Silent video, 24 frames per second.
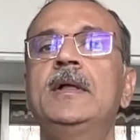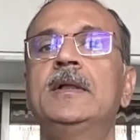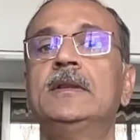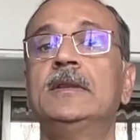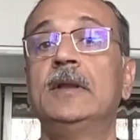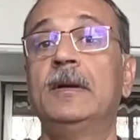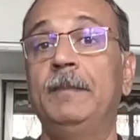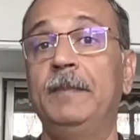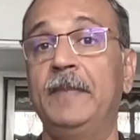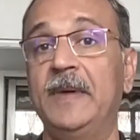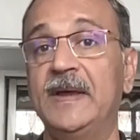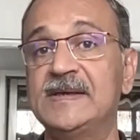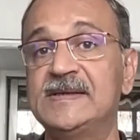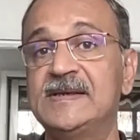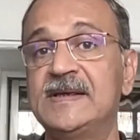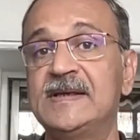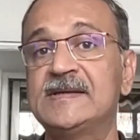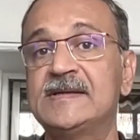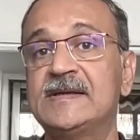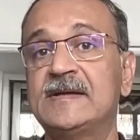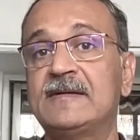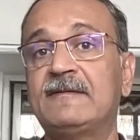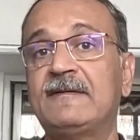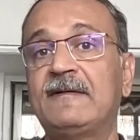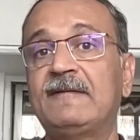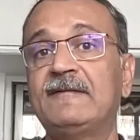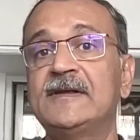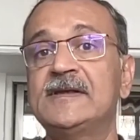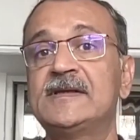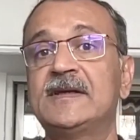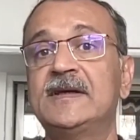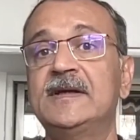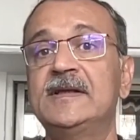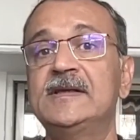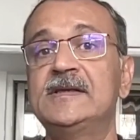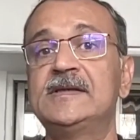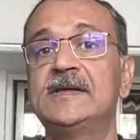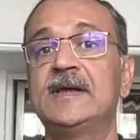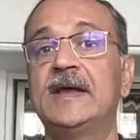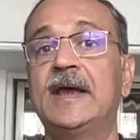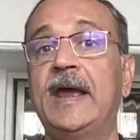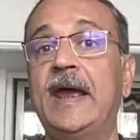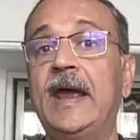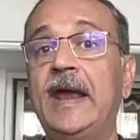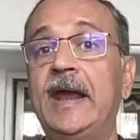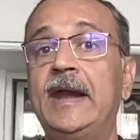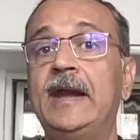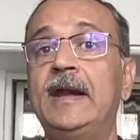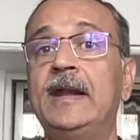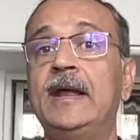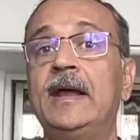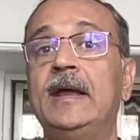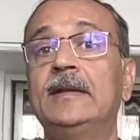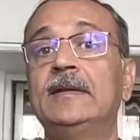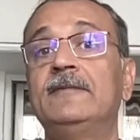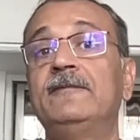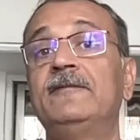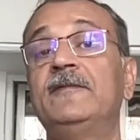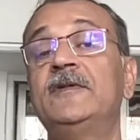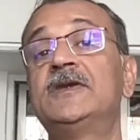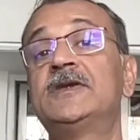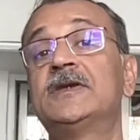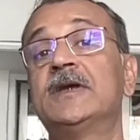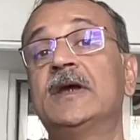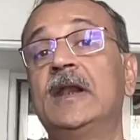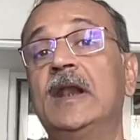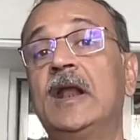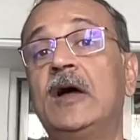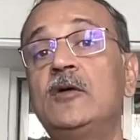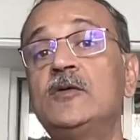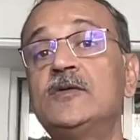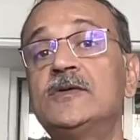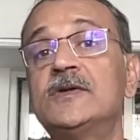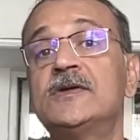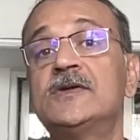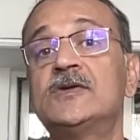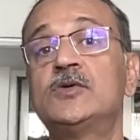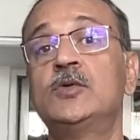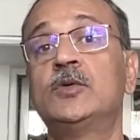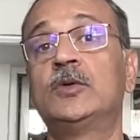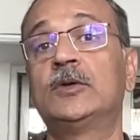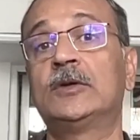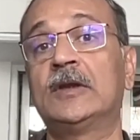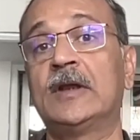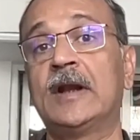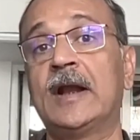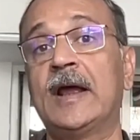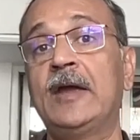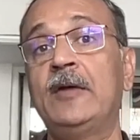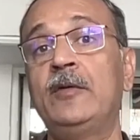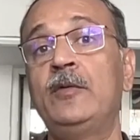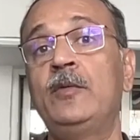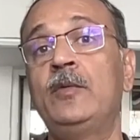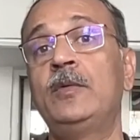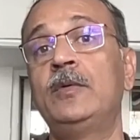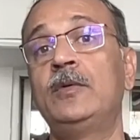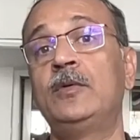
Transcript: the basic survival skills and which allows us to thrive,